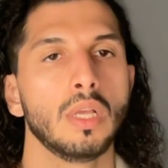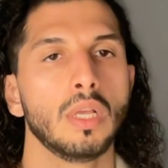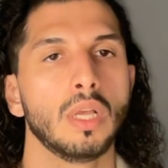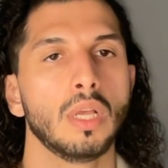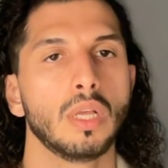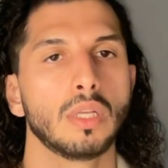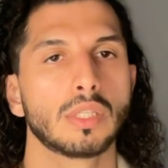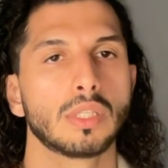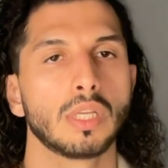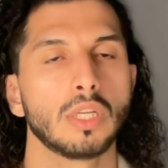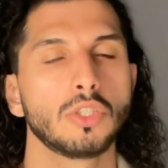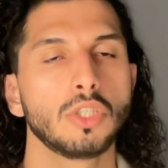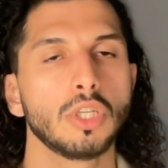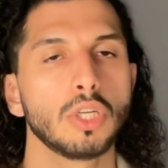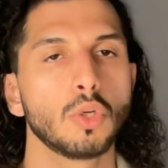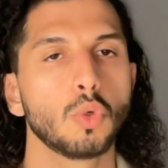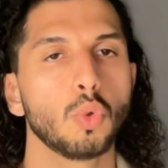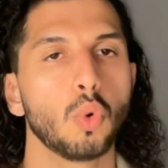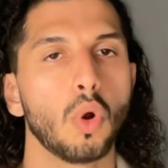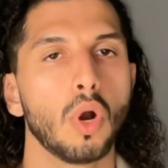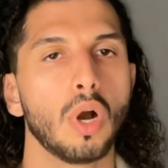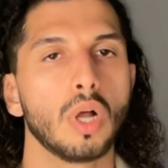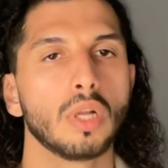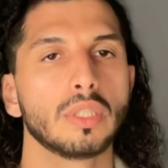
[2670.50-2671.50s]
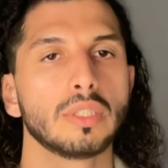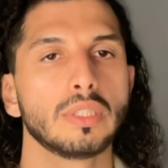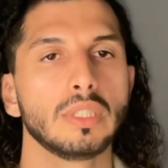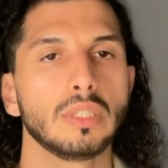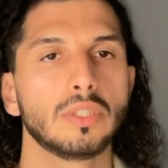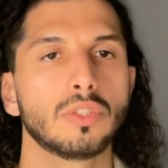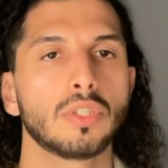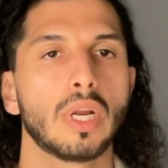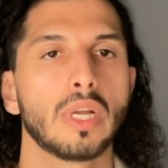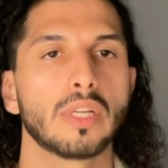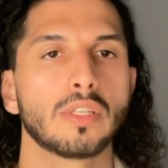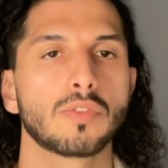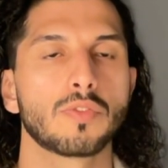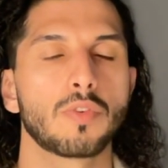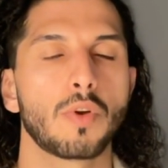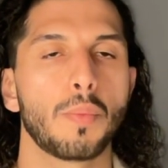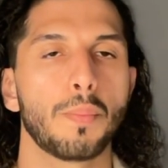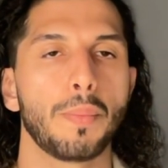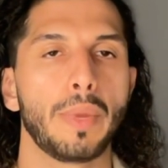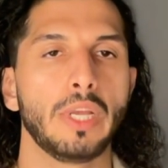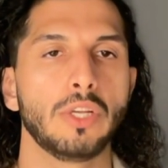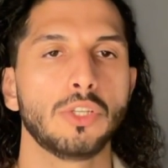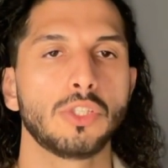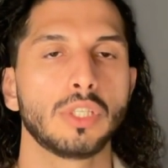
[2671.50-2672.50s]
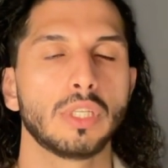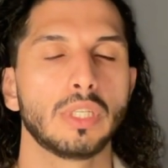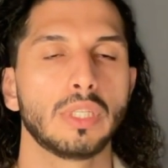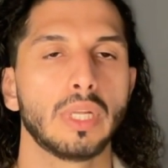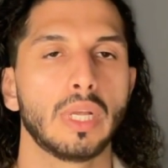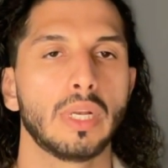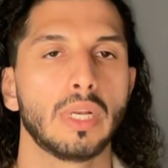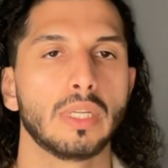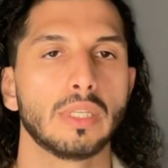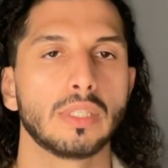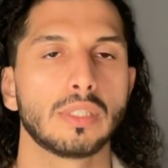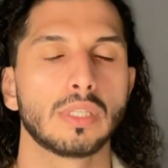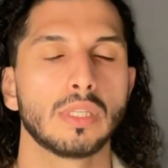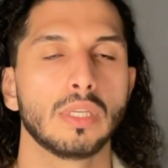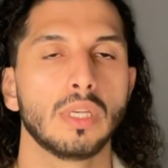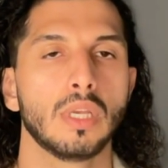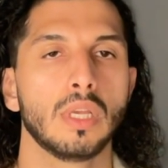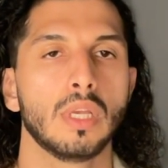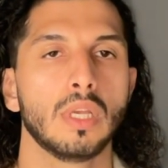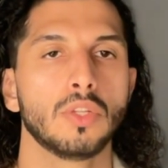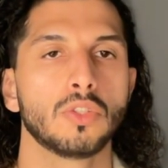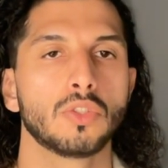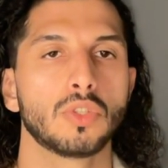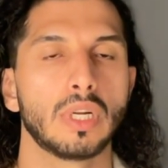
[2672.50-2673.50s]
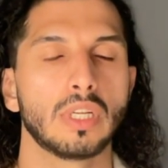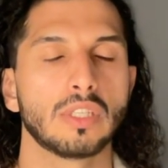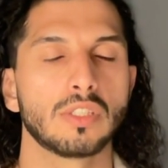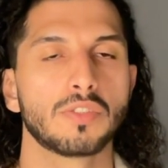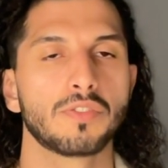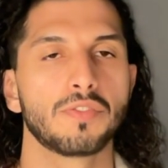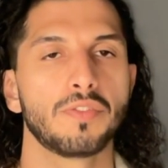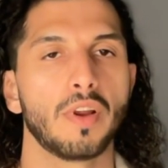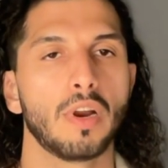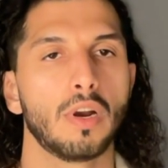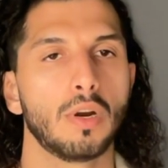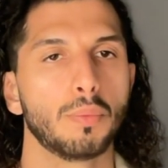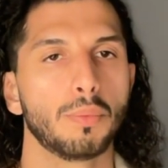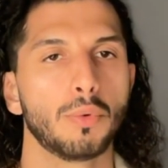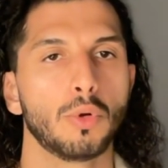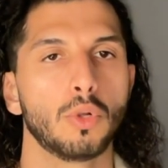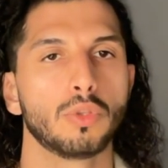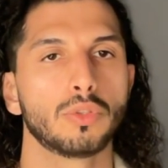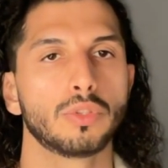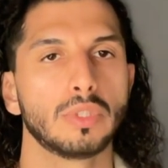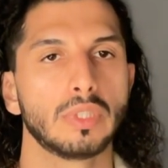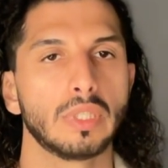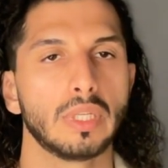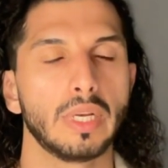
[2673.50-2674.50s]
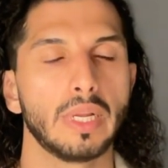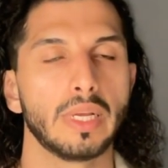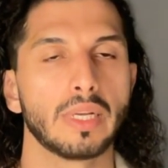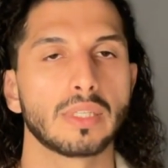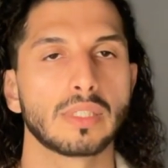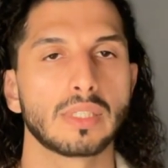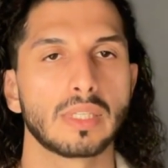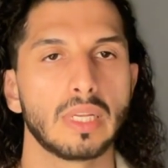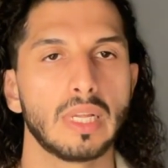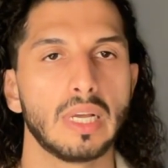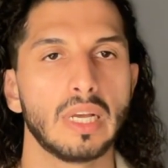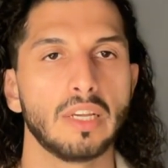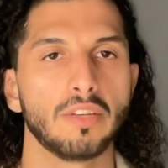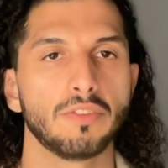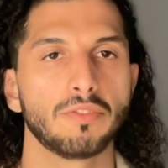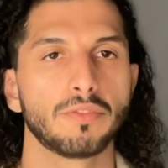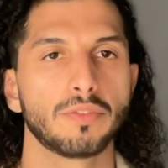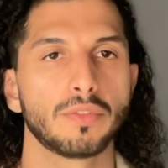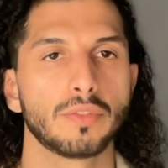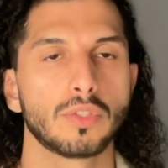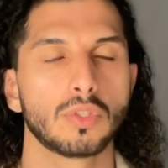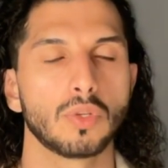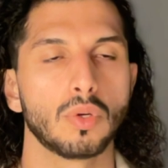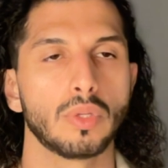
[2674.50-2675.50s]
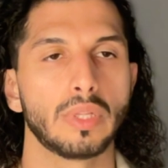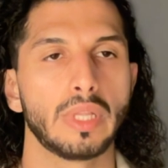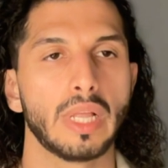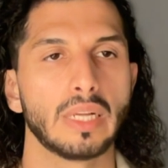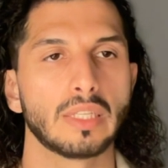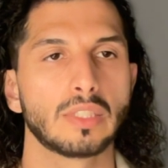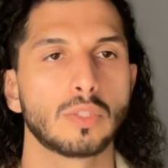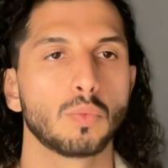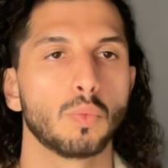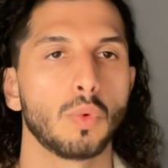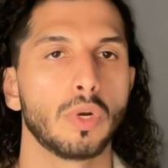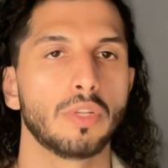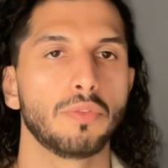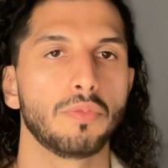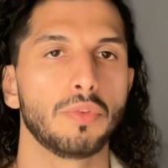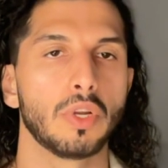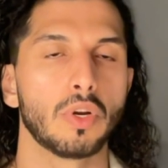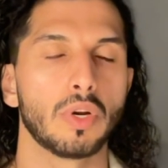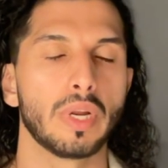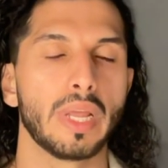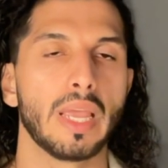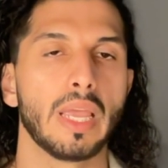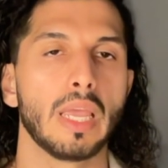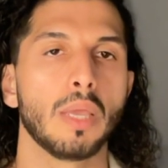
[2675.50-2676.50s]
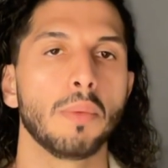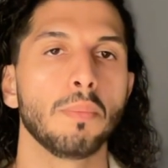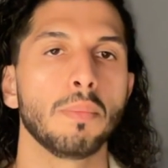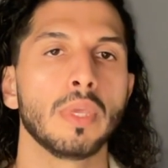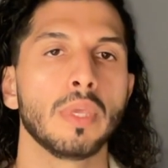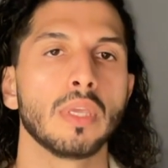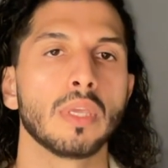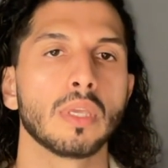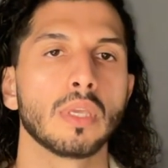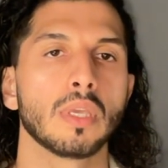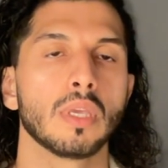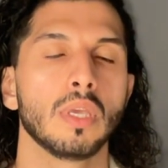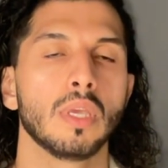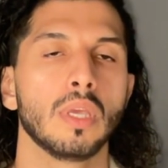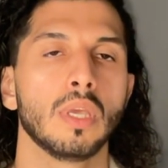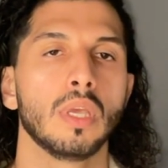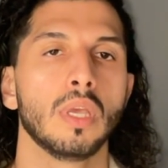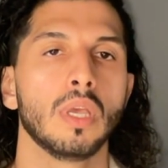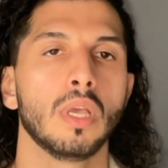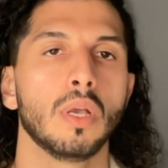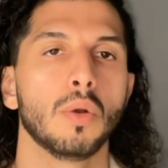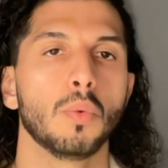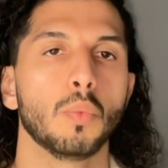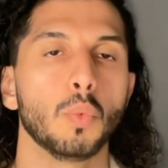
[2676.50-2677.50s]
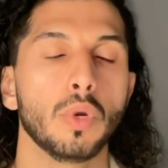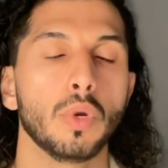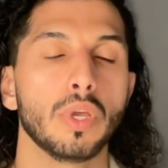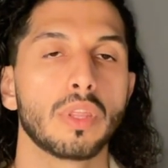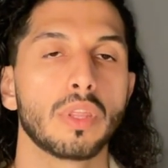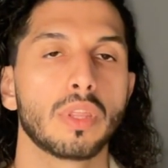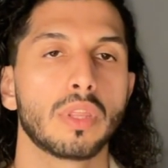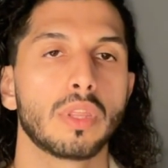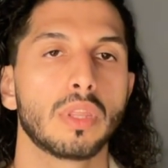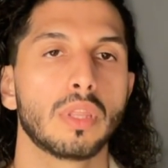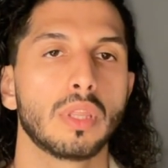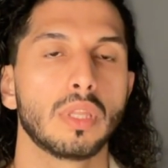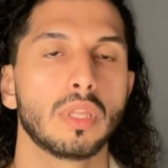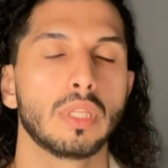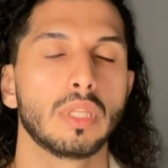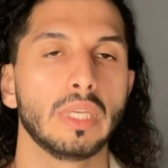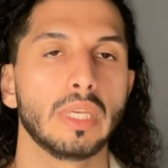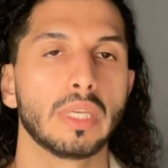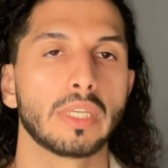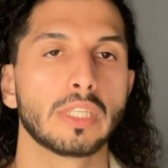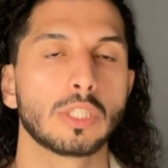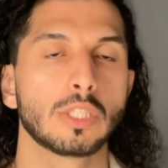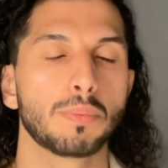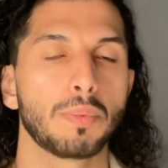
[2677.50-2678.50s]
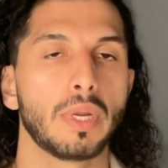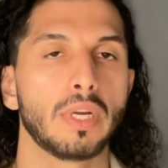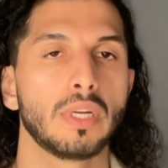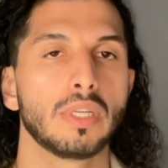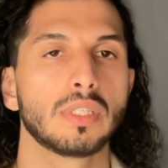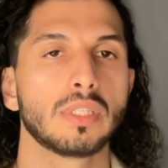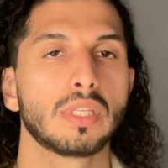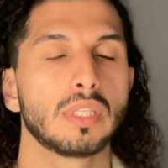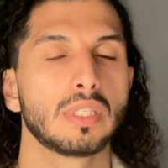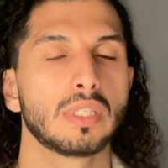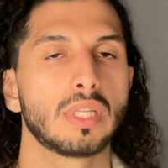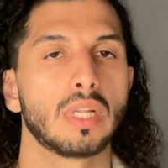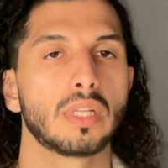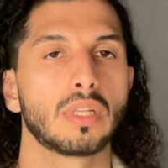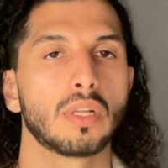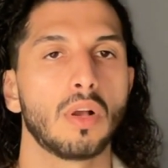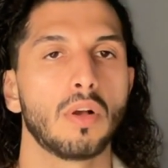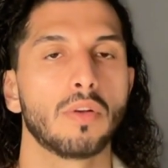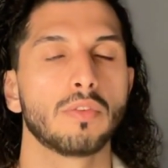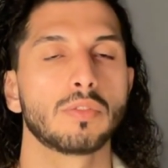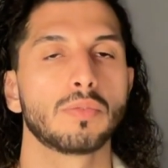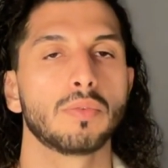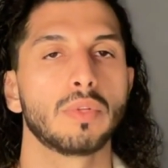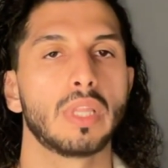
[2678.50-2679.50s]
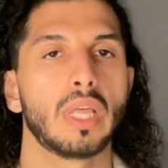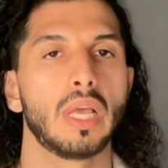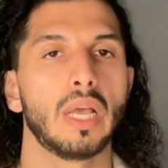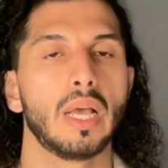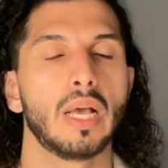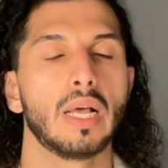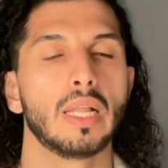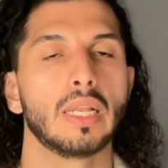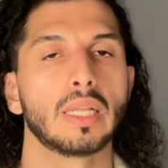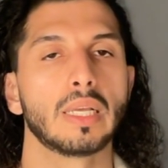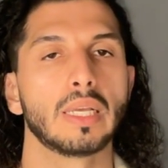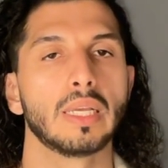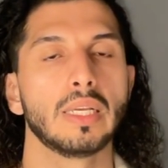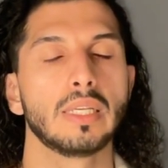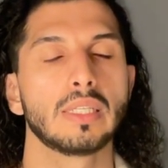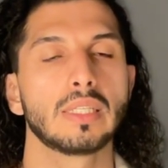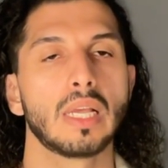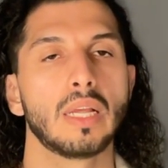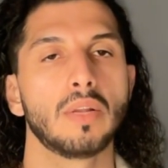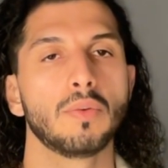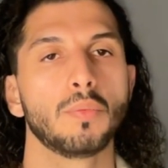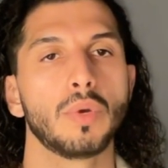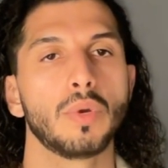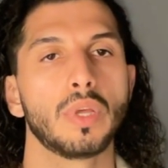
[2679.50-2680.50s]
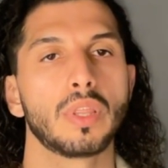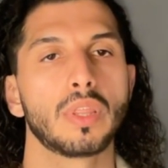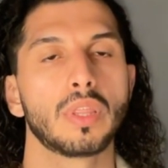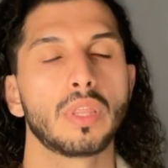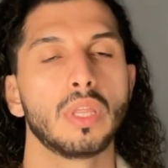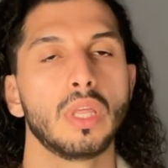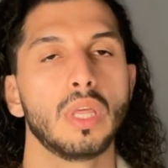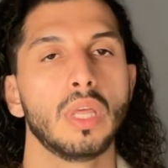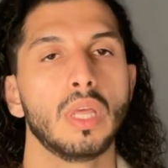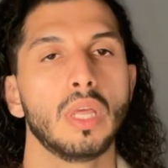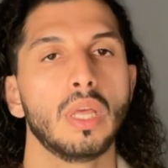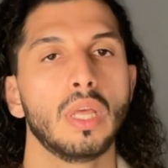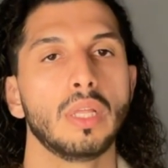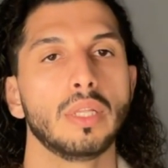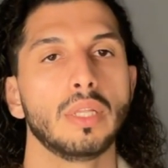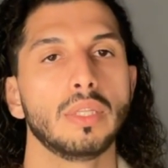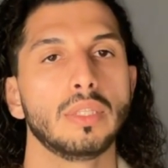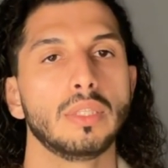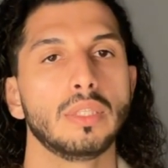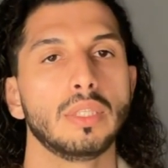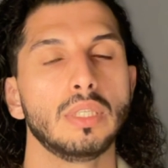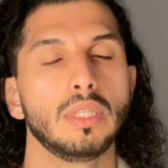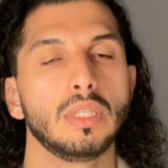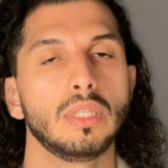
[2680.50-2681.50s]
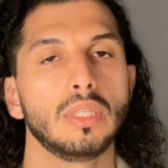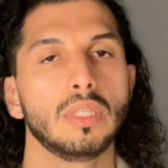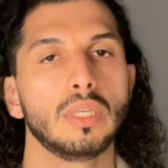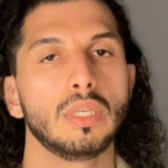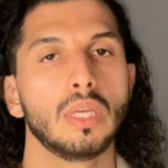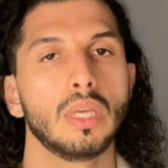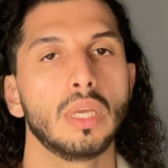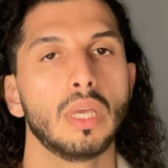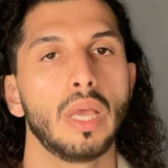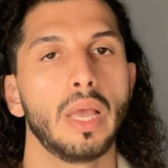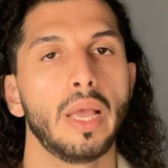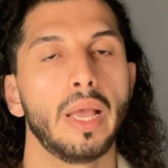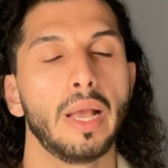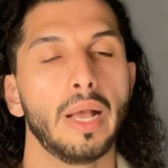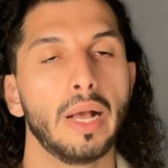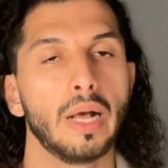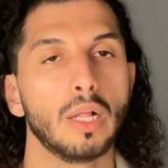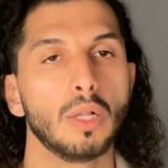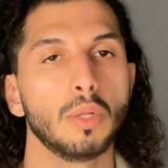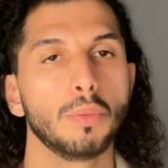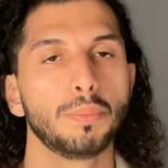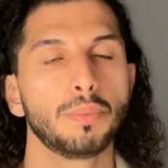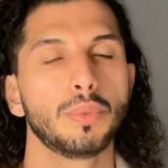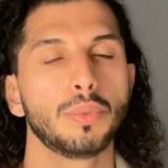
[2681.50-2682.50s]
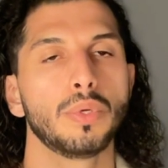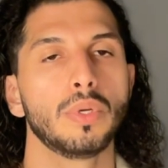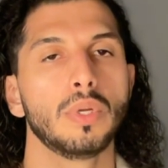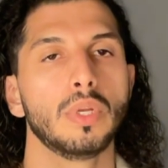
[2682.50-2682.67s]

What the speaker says: such a quality transformation that is transferable to the next life. So that's what we are aiming with the experiences that comes with the halqas, and with the help